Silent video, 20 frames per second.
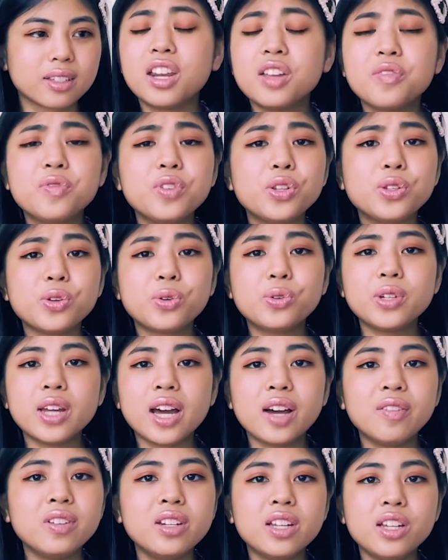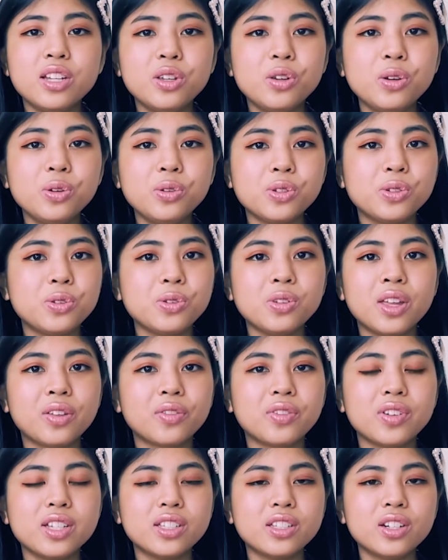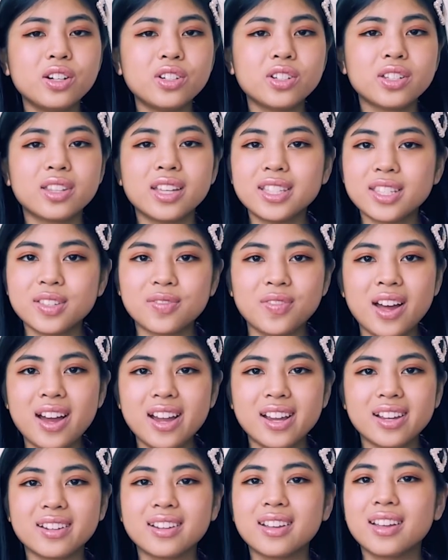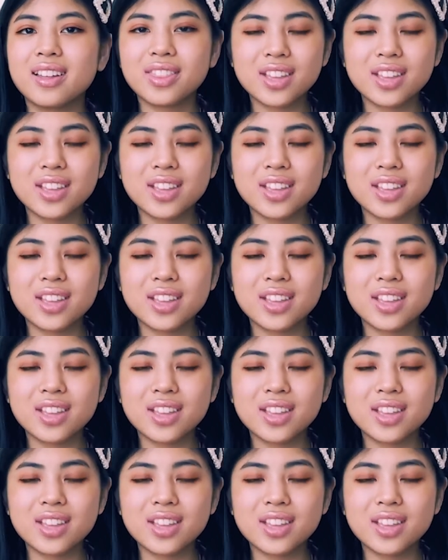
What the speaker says: And if you don't have it in you to do that research, that's fine.